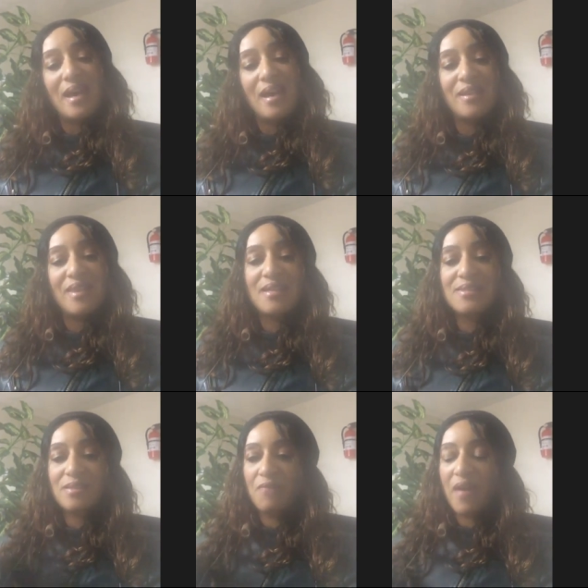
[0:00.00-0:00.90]
out of that
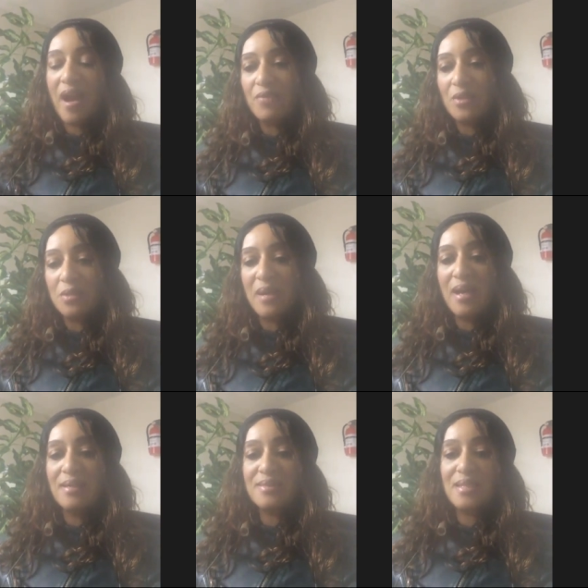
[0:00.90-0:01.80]
survivor's
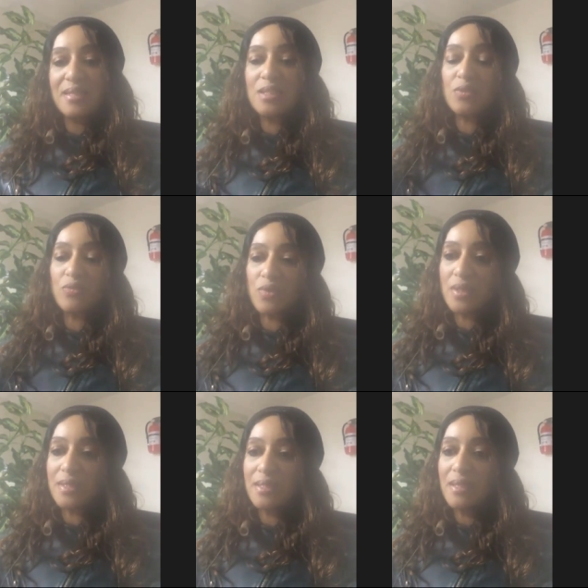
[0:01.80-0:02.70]
mindset is
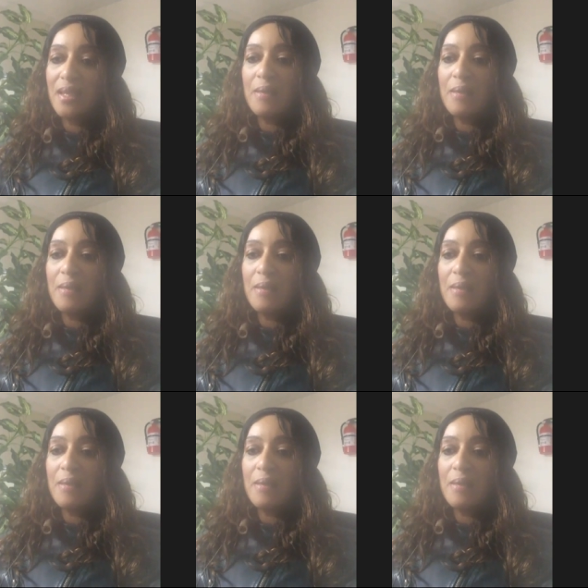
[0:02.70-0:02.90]
really